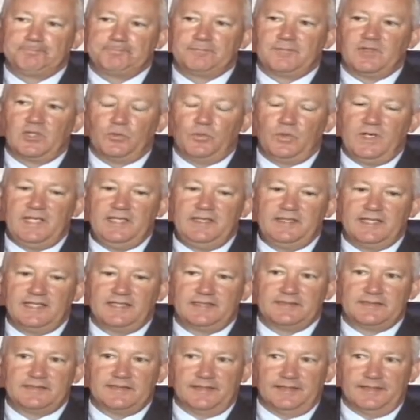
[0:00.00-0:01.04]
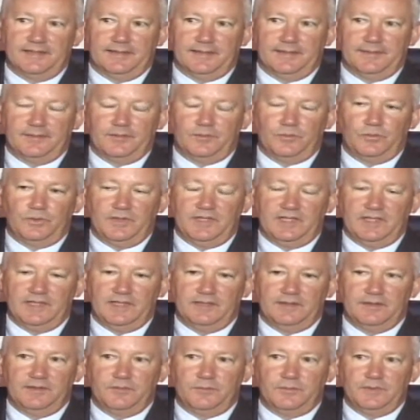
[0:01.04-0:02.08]
The way that
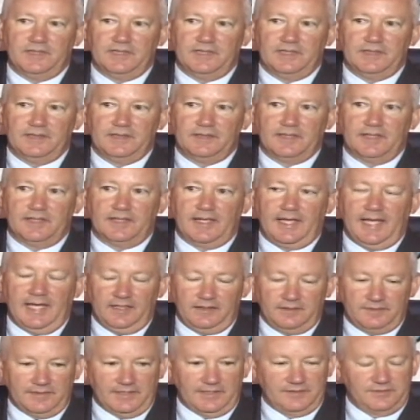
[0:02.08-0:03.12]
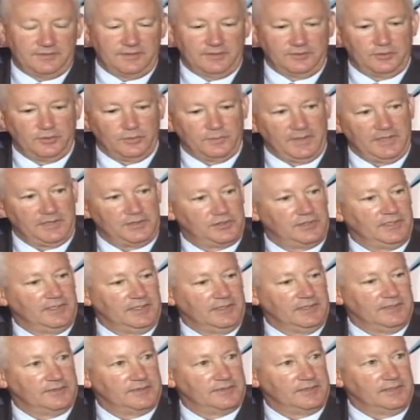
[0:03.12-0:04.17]
we handle that situation
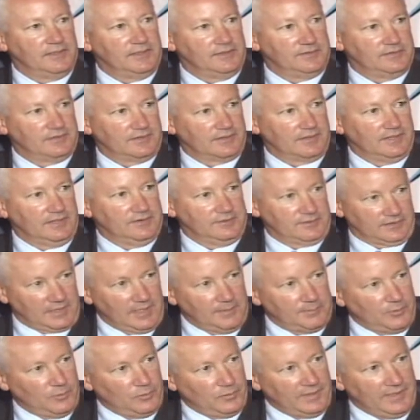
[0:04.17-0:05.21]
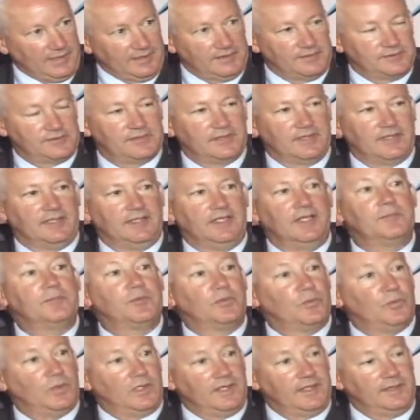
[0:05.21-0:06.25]
is a couple ways. Number
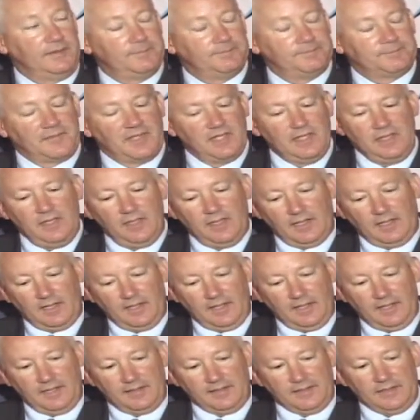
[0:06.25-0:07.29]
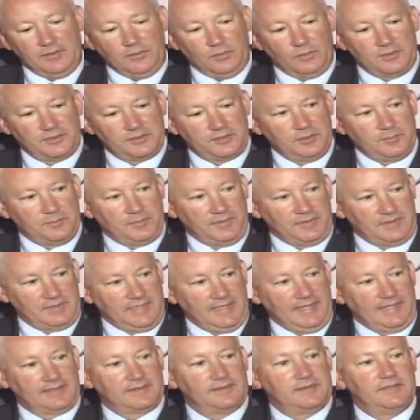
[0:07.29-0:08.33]
one, in order to
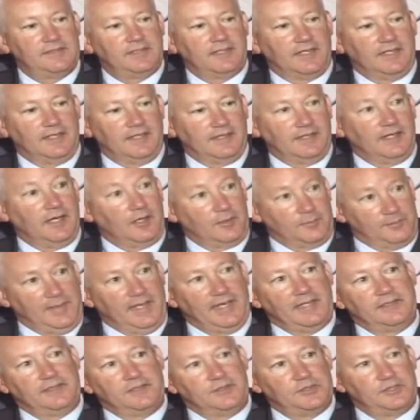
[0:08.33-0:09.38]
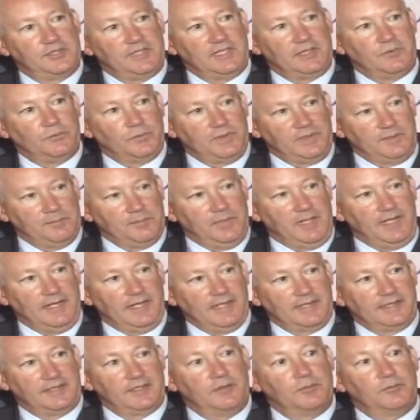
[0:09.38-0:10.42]
protect our balance sheet, we
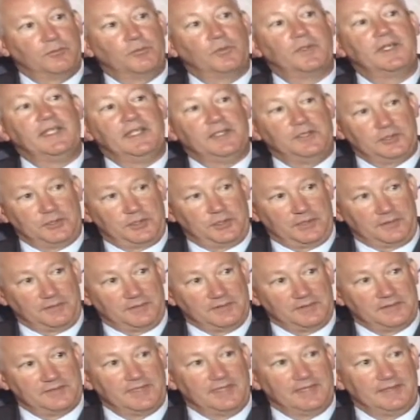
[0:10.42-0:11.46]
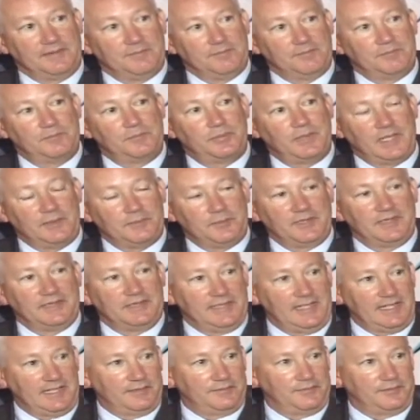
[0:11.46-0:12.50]
buy reinsurance, and probably a
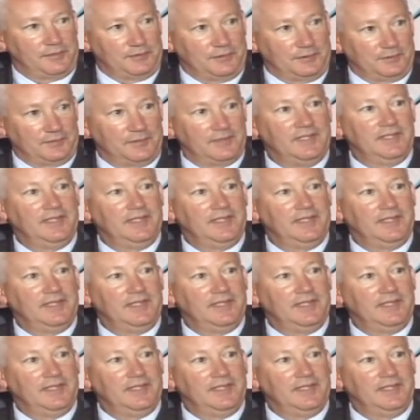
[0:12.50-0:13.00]
lot of your